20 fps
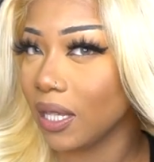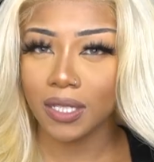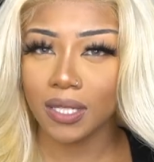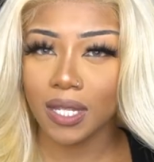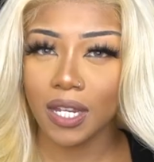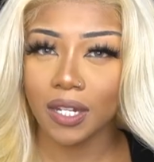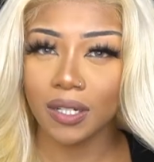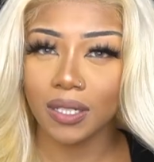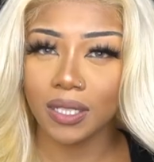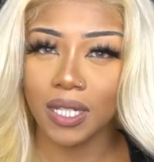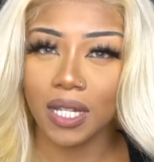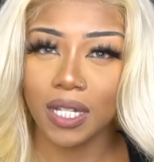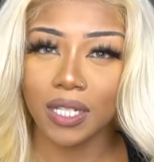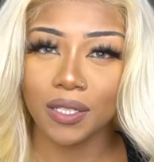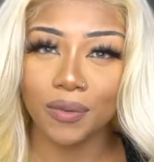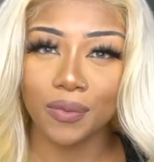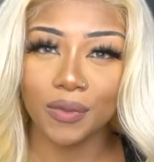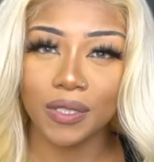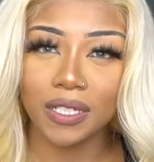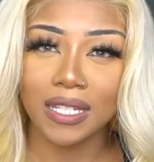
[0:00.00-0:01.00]
This hair
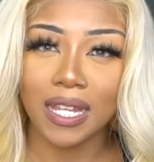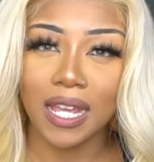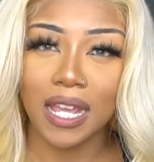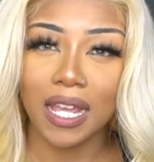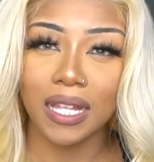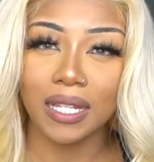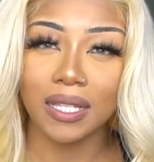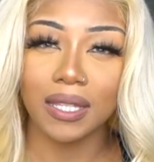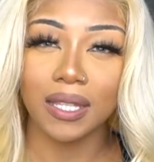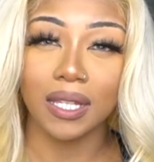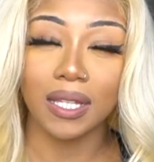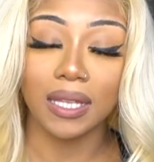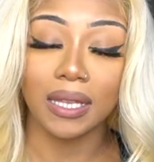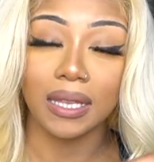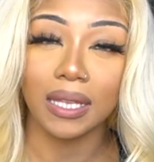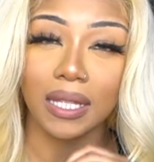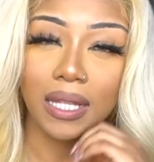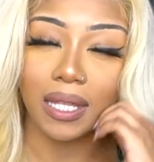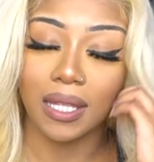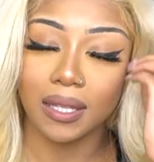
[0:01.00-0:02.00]
does retain the
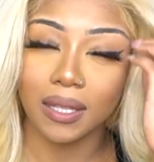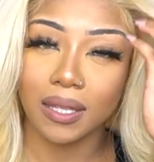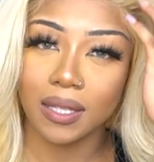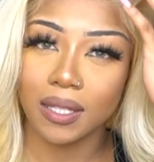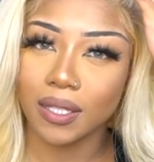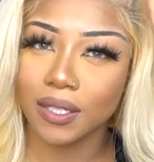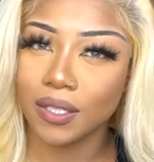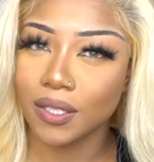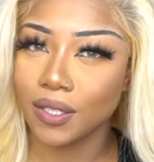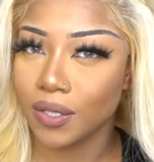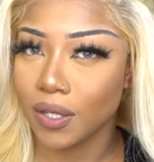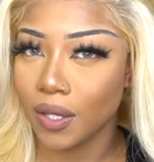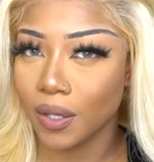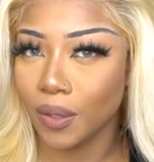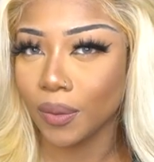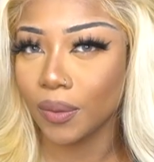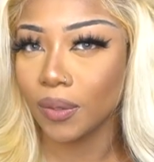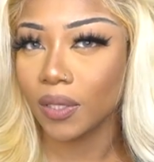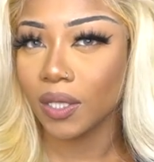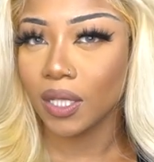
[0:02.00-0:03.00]
length,
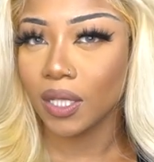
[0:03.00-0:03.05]
so